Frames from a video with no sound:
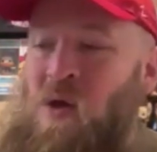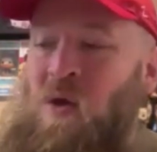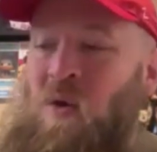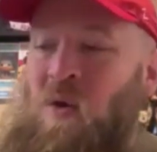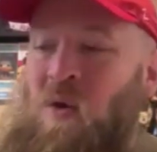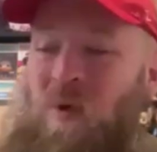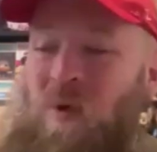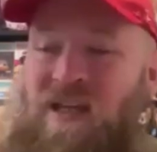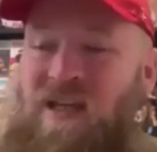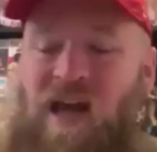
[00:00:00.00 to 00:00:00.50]

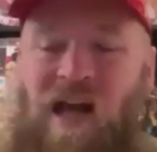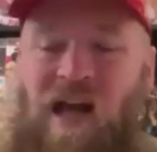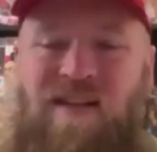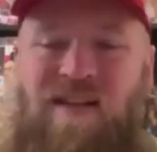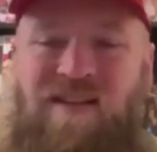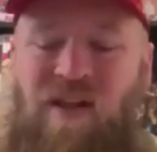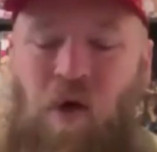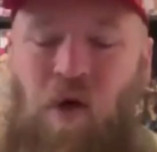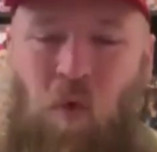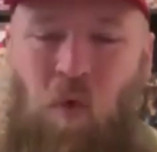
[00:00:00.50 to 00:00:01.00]
we got
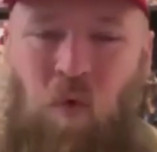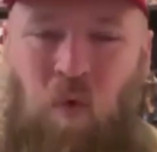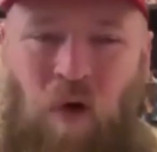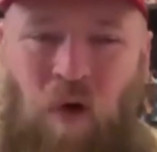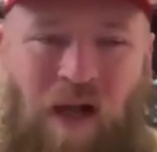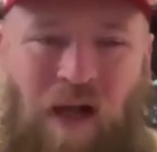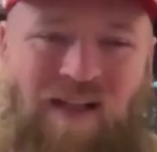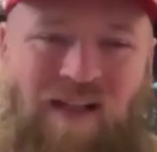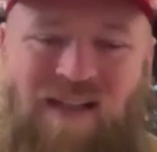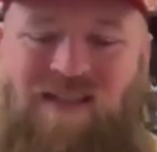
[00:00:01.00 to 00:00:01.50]
there
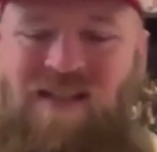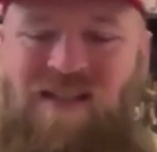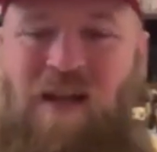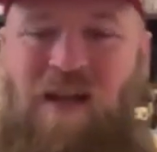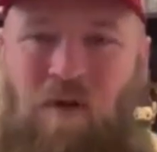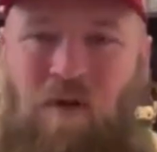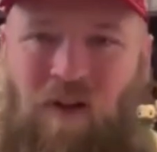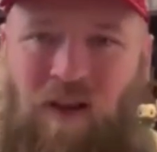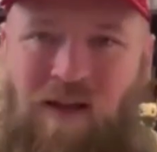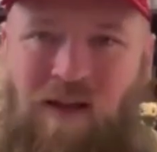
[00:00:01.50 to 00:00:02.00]
right as they
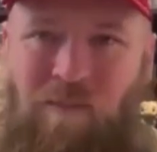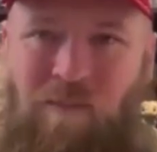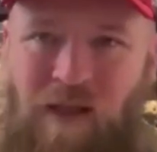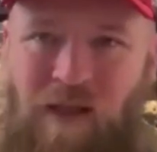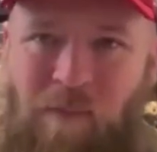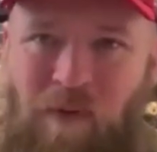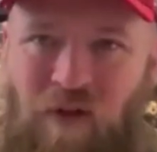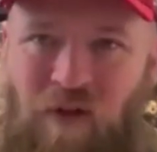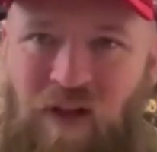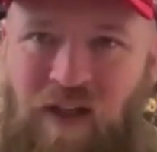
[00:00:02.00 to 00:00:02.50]
were letting
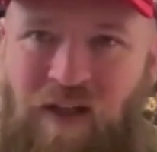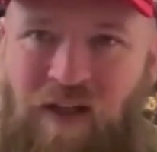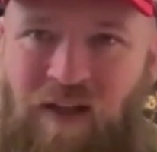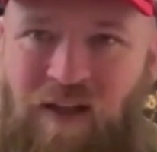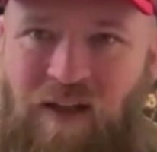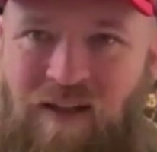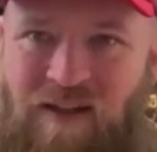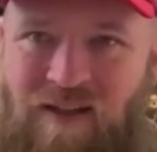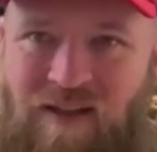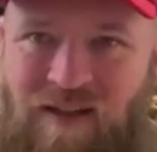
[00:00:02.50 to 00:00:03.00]
people in.
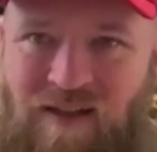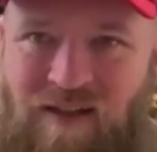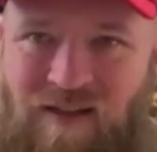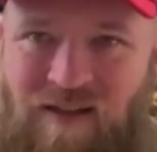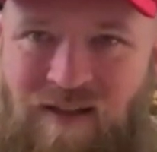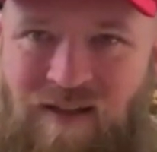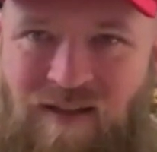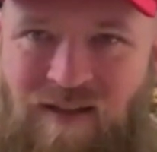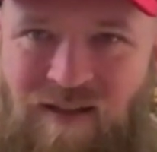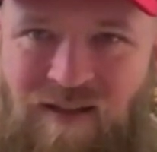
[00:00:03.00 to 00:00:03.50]

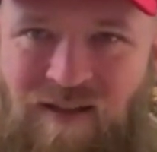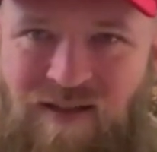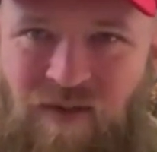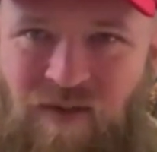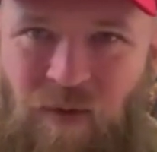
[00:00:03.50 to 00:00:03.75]
So